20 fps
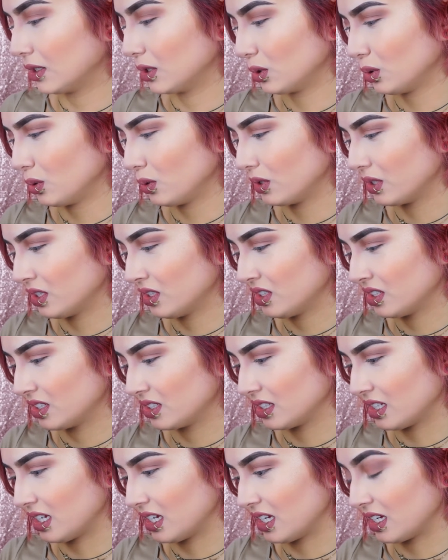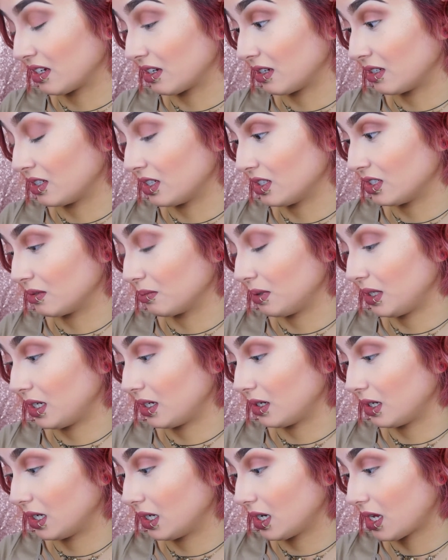Ooh, this is like
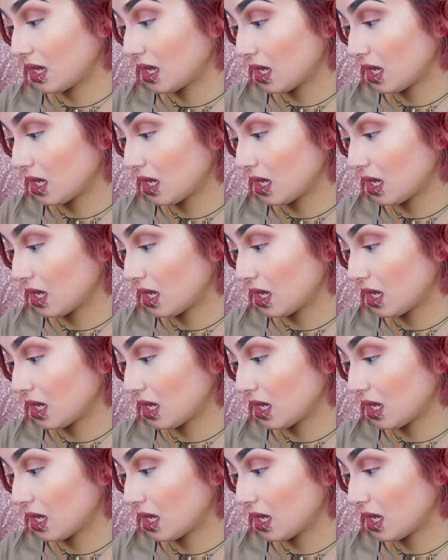disappearing.